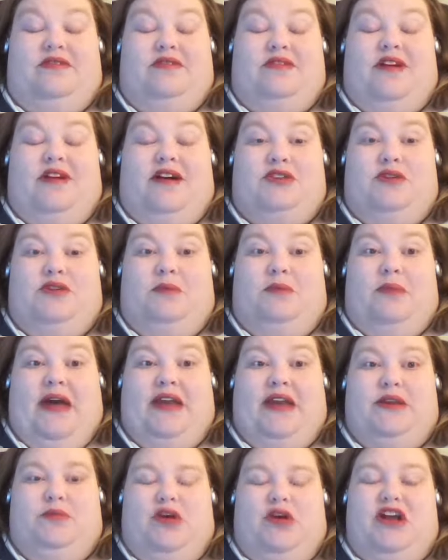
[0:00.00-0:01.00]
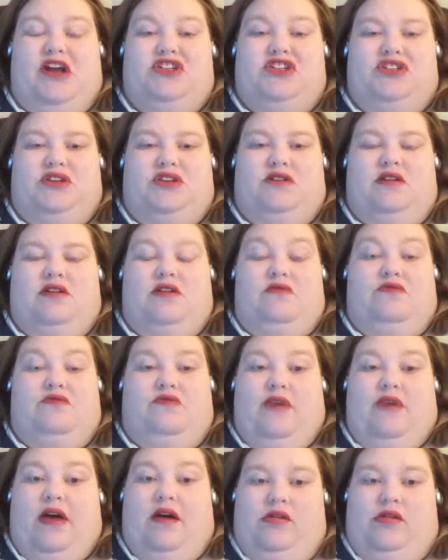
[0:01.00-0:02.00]
gotten into a bad depression and
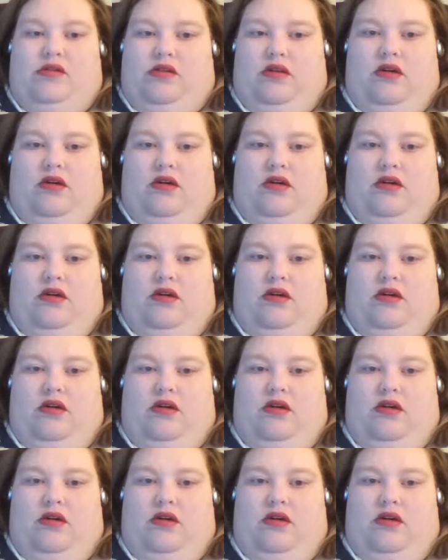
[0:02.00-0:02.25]
fell